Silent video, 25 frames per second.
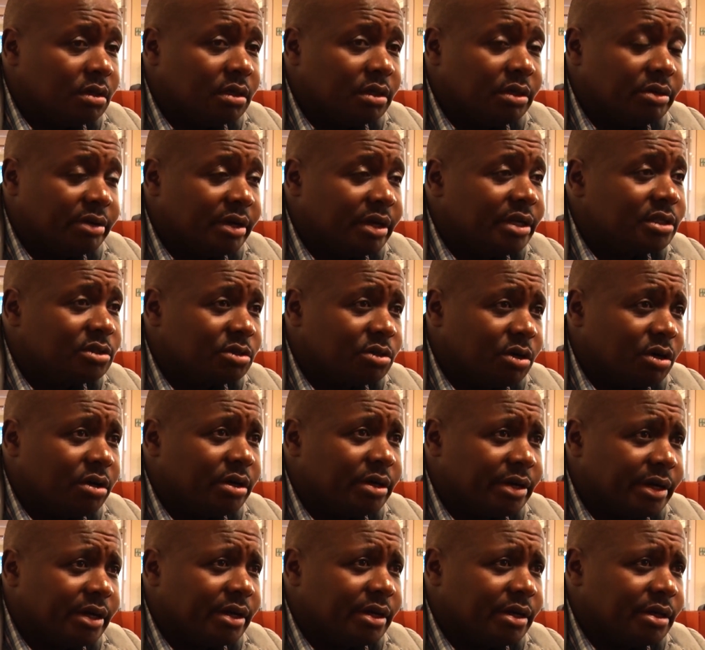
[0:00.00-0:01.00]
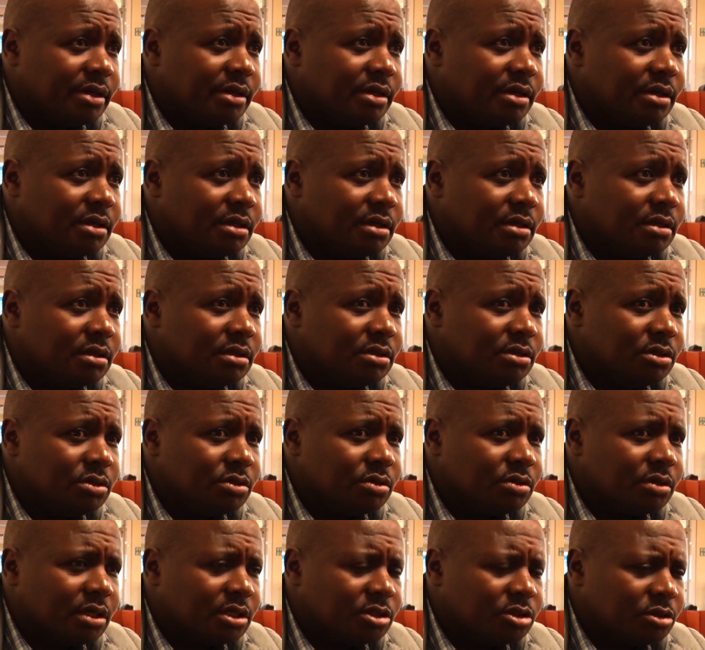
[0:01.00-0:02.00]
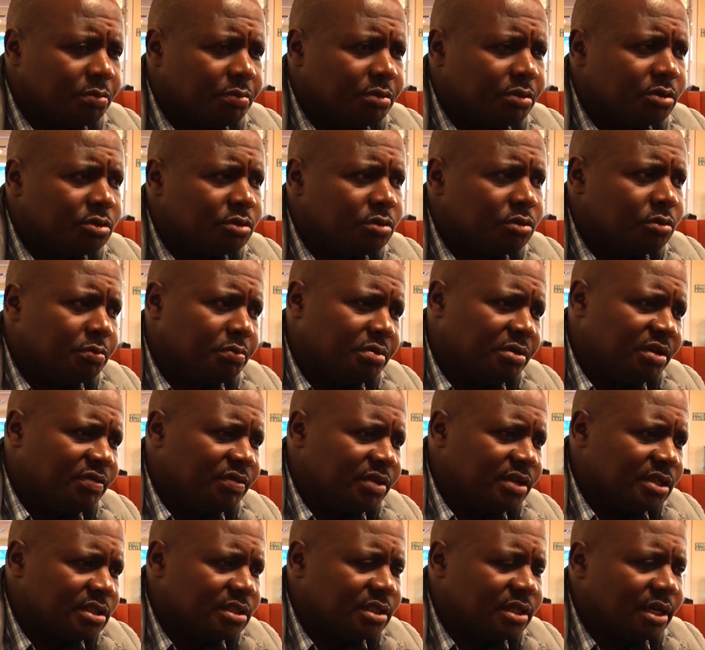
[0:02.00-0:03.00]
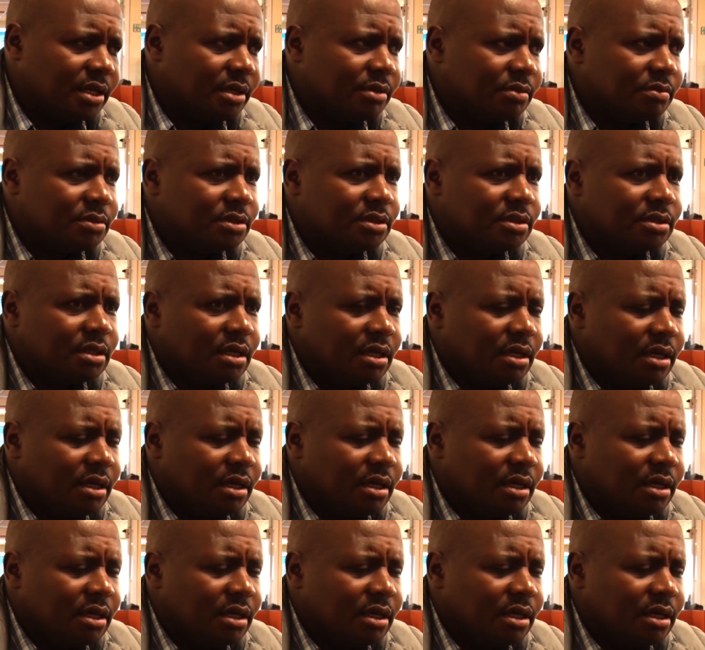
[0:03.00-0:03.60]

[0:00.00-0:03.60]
great order, you know, as opposed to previous times.